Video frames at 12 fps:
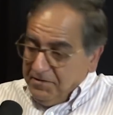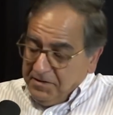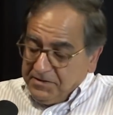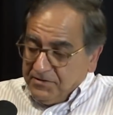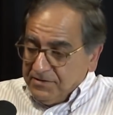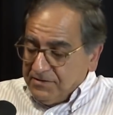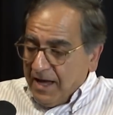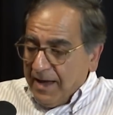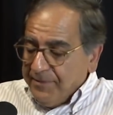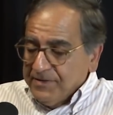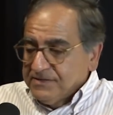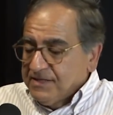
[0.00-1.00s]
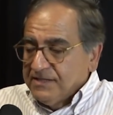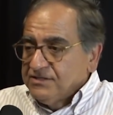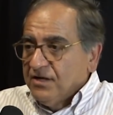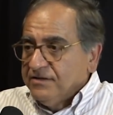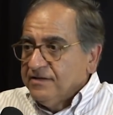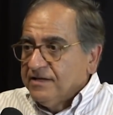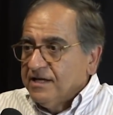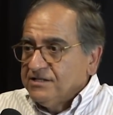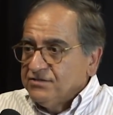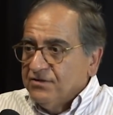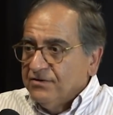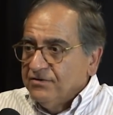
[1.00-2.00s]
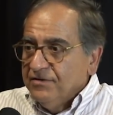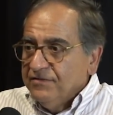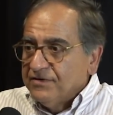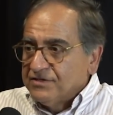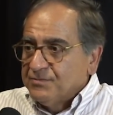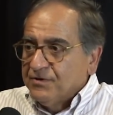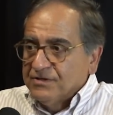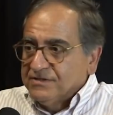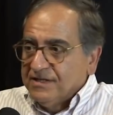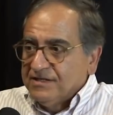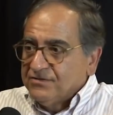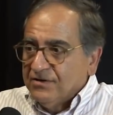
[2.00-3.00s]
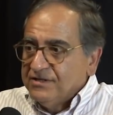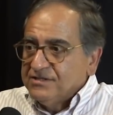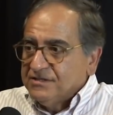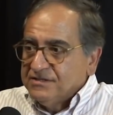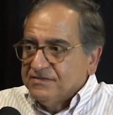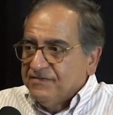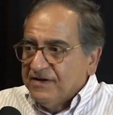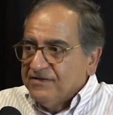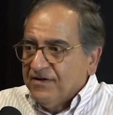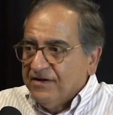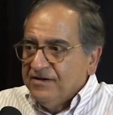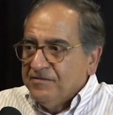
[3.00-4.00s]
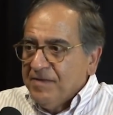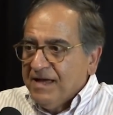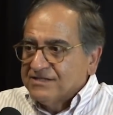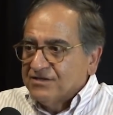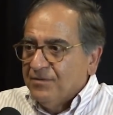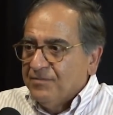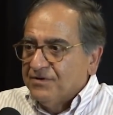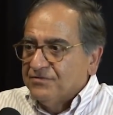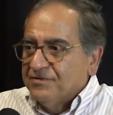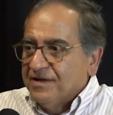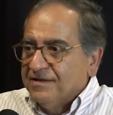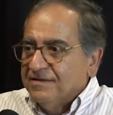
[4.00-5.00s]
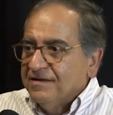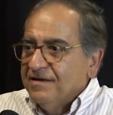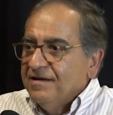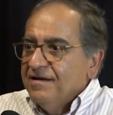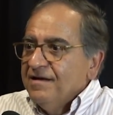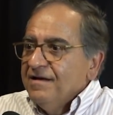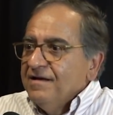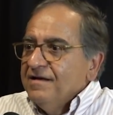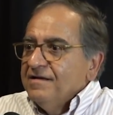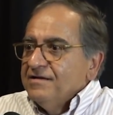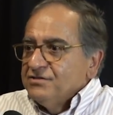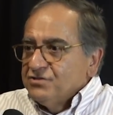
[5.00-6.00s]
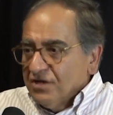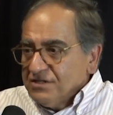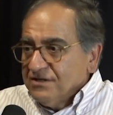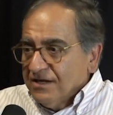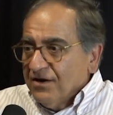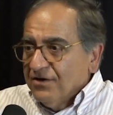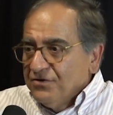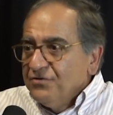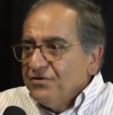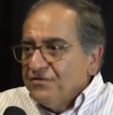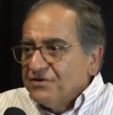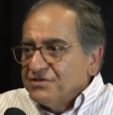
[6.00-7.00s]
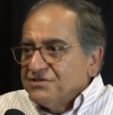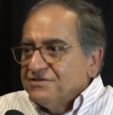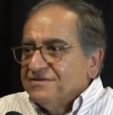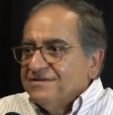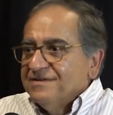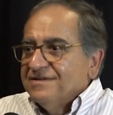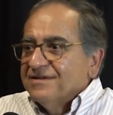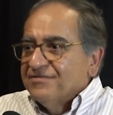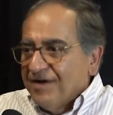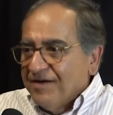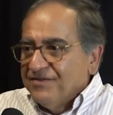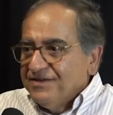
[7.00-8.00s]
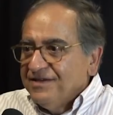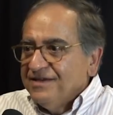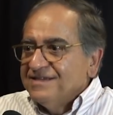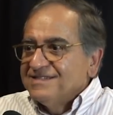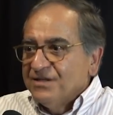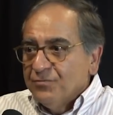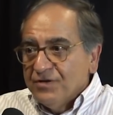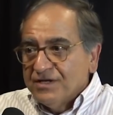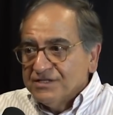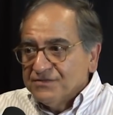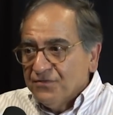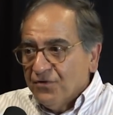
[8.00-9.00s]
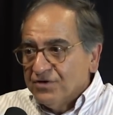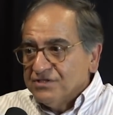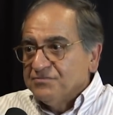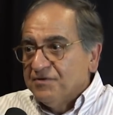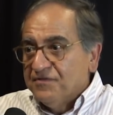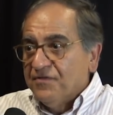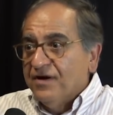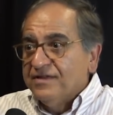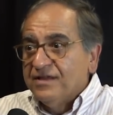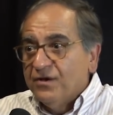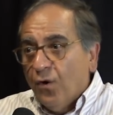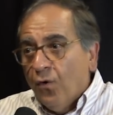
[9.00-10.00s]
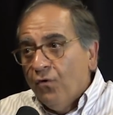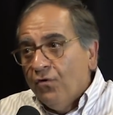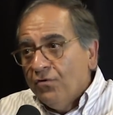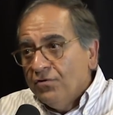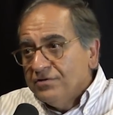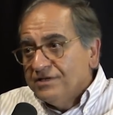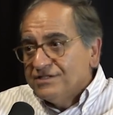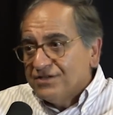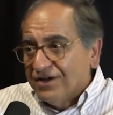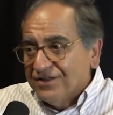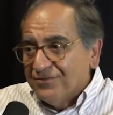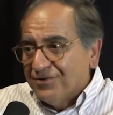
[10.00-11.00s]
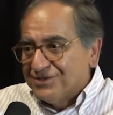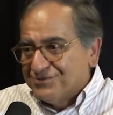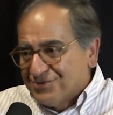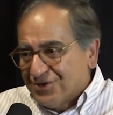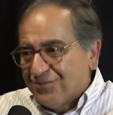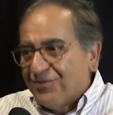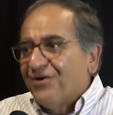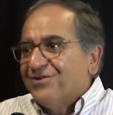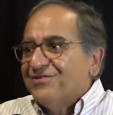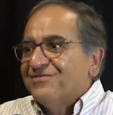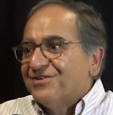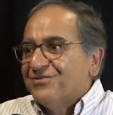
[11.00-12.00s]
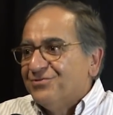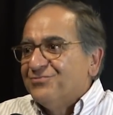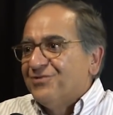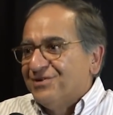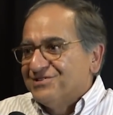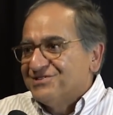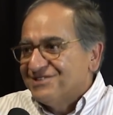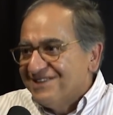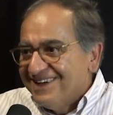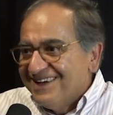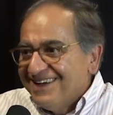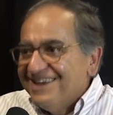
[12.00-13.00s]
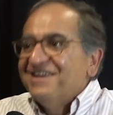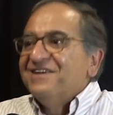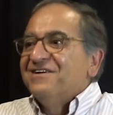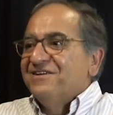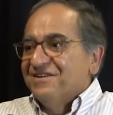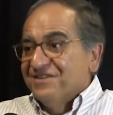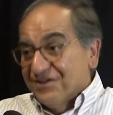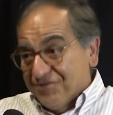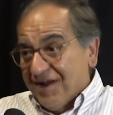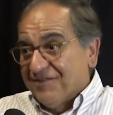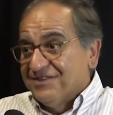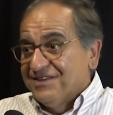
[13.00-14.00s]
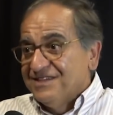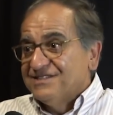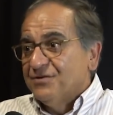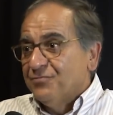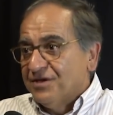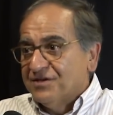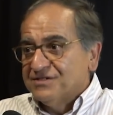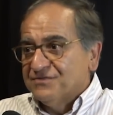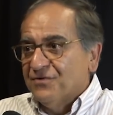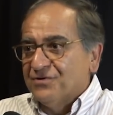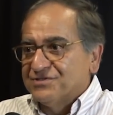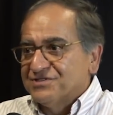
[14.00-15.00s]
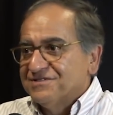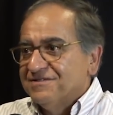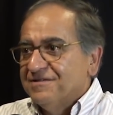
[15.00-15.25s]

It, it happens that it's not the case in our universe because the electron is, is very tiny in mass compared to that. Just like our universe, gravity is the weakest force. We find in all these other ones, which are part of the good ones, mm-hmm. the gravity is the weakest force.